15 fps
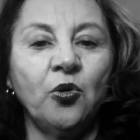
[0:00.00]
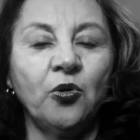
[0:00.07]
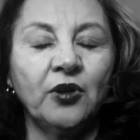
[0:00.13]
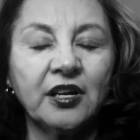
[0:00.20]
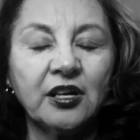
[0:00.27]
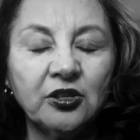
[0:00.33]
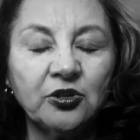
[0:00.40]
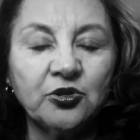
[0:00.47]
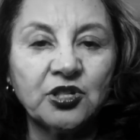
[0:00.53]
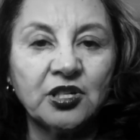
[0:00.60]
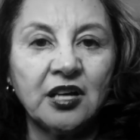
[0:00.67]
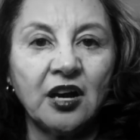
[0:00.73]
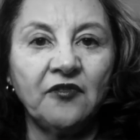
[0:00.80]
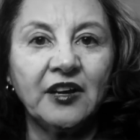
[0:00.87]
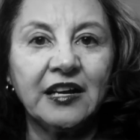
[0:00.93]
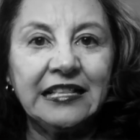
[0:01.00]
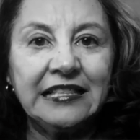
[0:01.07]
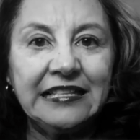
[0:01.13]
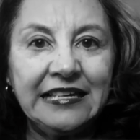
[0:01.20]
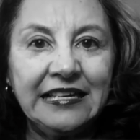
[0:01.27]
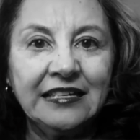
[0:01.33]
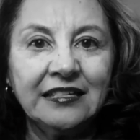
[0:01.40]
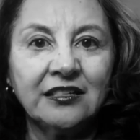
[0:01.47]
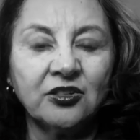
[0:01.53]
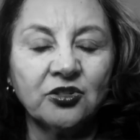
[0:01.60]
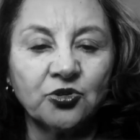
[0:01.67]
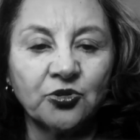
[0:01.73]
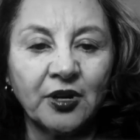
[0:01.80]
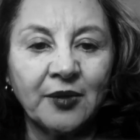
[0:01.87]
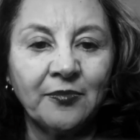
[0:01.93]
or inclusion of a clean
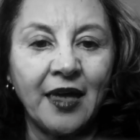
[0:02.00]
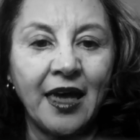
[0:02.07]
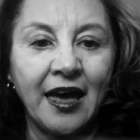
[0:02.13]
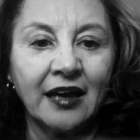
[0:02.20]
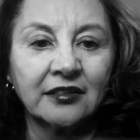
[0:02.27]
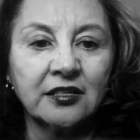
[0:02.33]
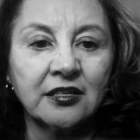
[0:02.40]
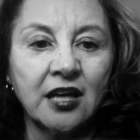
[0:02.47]
DREAM Act.